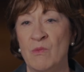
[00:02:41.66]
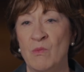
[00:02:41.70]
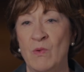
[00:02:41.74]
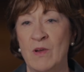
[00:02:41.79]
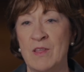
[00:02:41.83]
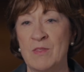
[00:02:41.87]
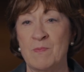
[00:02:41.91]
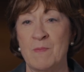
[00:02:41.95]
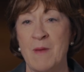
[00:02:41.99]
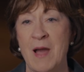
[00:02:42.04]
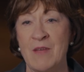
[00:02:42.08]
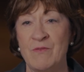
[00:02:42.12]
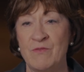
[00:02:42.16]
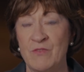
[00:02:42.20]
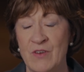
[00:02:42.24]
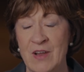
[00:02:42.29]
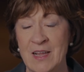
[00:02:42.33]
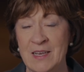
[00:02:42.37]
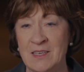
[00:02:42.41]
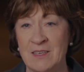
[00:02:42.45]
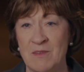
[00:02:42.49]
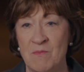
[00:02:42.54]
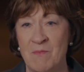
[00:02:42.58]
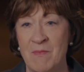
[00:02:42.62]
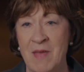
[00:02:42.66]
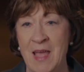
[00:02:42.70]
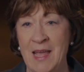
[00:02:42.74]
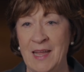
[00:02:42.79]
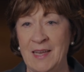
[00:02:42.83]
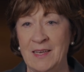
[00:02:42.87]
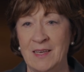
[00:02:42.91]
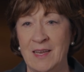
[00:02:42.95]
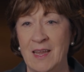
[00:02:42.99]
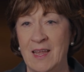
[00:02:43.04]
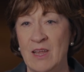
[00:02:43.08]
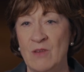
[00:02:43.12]
with my friend in
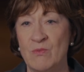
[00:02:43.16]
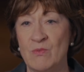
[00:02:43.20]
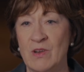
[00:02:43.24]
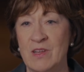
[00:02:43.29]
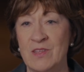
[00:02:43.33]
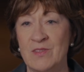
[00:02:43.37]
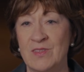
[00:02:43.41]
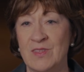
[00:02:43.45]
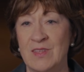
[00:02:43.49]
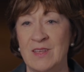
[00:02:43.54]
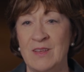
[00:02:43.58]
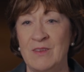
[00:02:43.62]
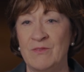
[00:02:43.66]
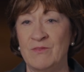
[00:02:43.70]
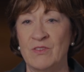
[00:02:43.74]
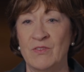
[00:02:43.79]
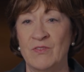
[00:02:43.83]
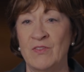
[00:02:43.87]
Maine, he received